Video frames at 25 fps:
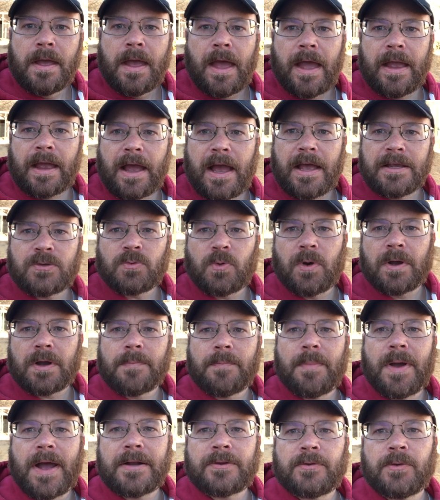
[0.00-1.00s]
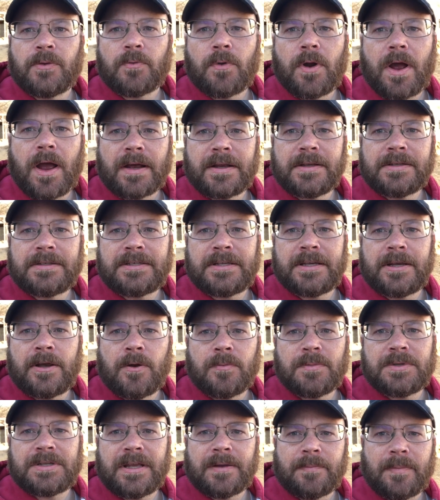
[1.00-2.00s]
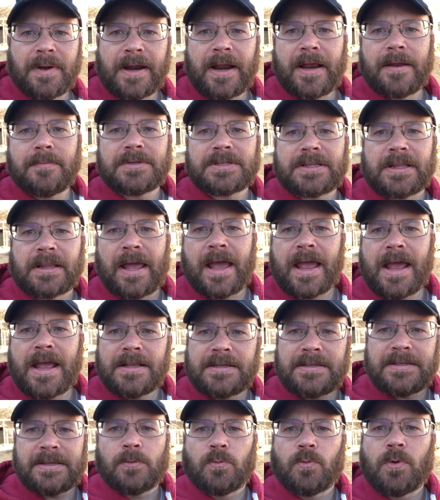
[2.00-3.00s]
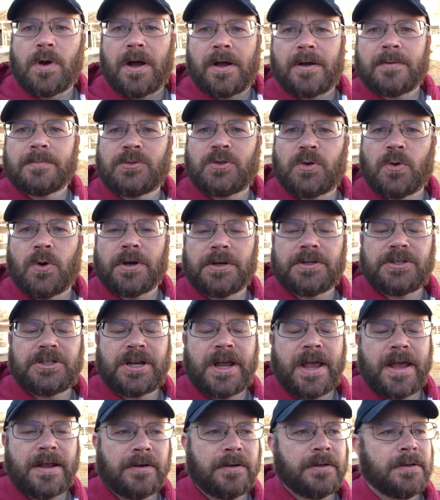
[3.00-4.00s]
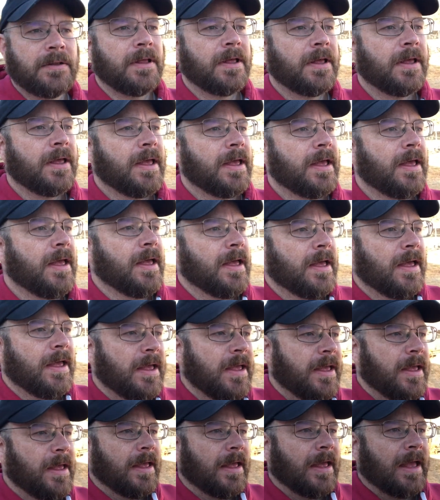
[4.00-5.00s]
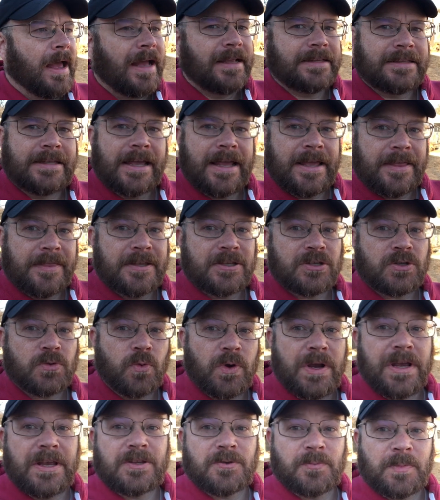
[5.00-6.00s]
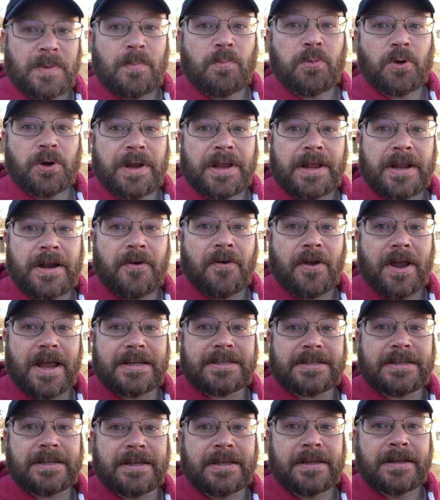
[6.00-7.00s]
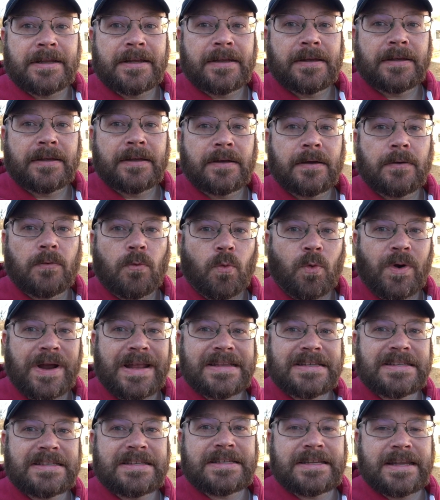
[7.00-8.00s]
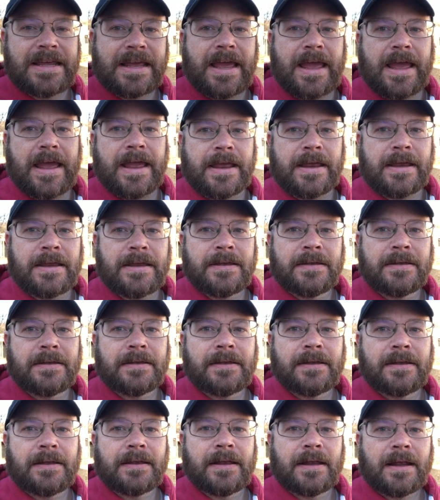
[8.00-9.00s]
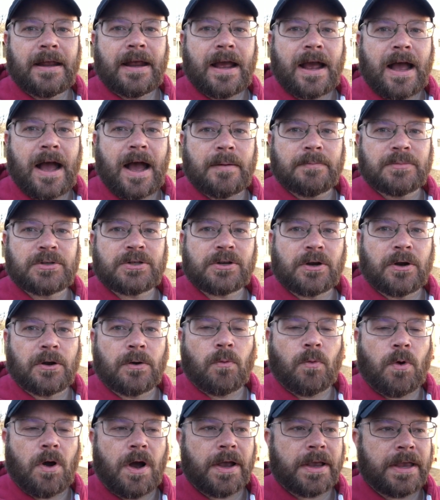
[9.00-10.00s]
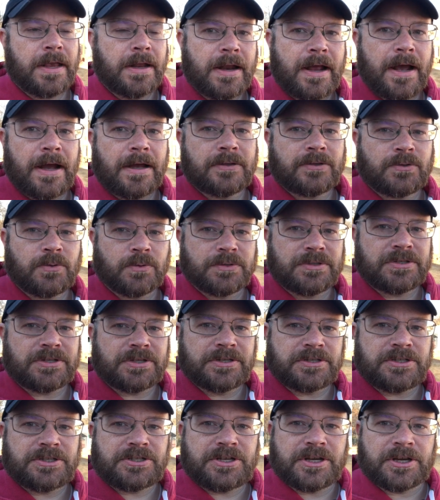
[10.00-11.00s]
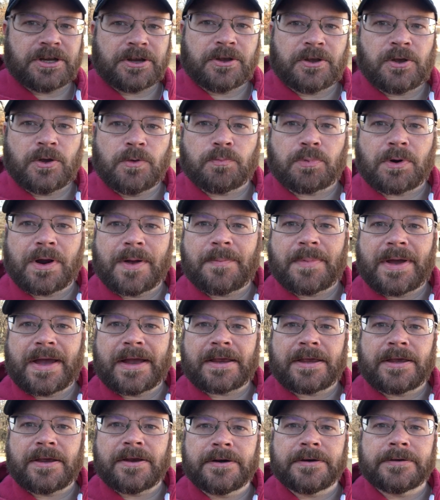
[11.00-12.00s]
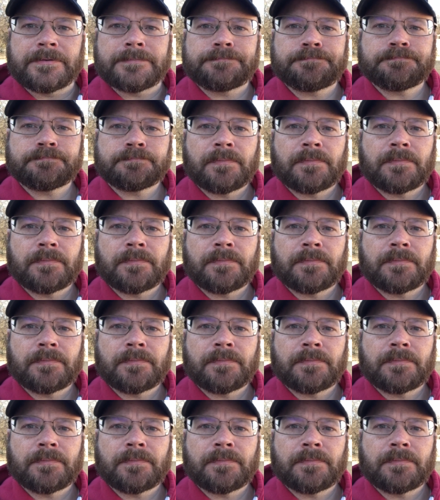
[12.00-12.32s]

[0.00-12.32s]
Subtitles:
Hey guys, welcome back to the Rockingchomestead. My name's Lance and welcome to our channel. I tell you, this week has been pretty interesting. Wednesday, I'm started walking out towards this chicken coop right back here.